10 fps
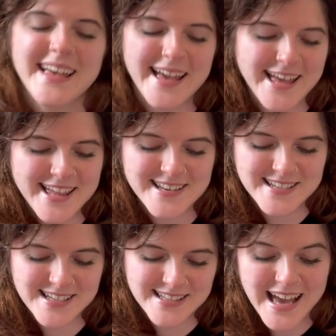
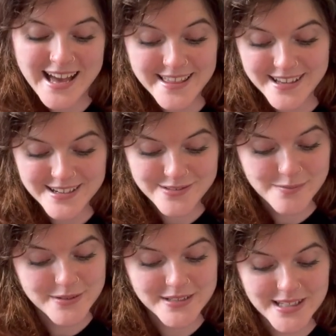And yeah, I thought it would
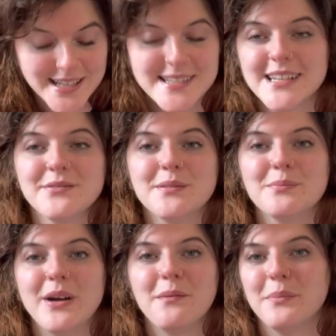be really nice to have a
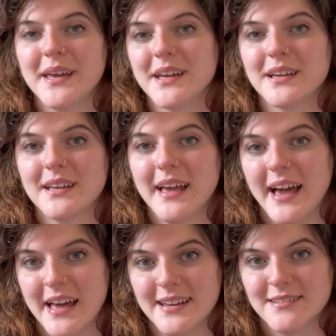bright pink
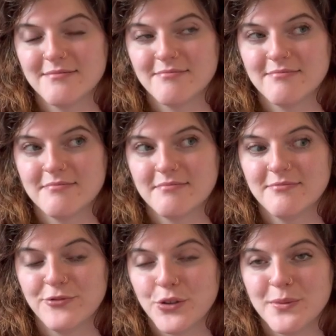hat
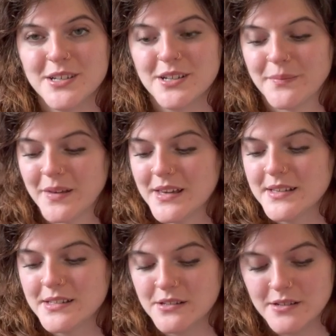for the winter.
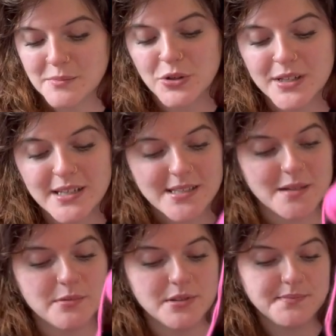So I'm holding it
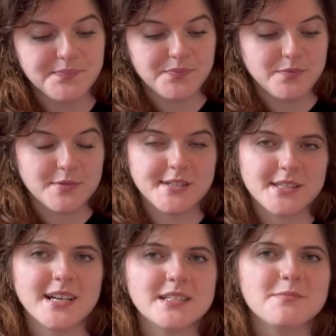double, which is
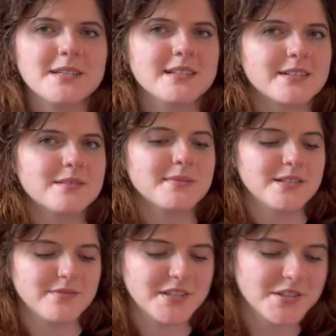causing me a little bit
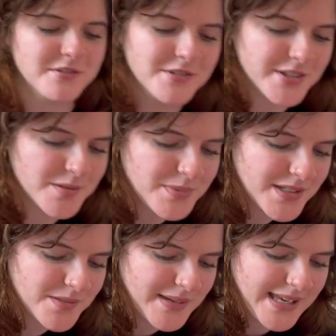of issues just
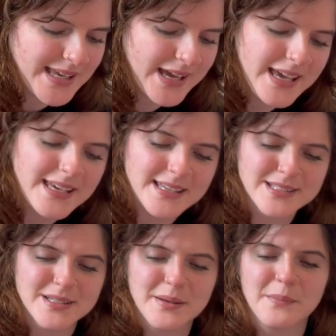because my cake
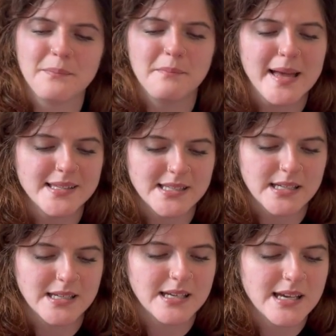is messy,